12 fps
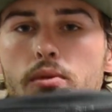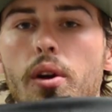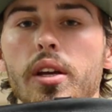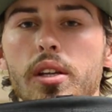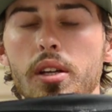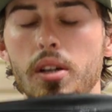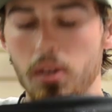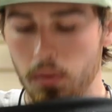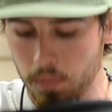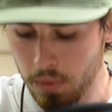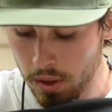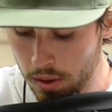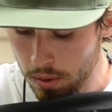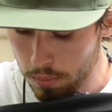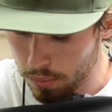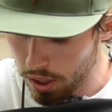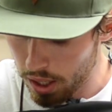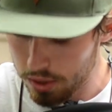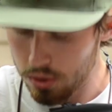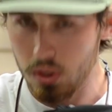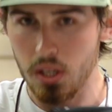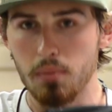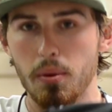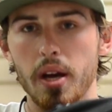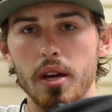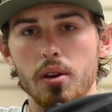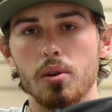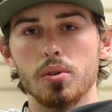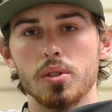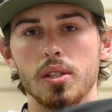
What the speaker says: right here, but I do keep my arrows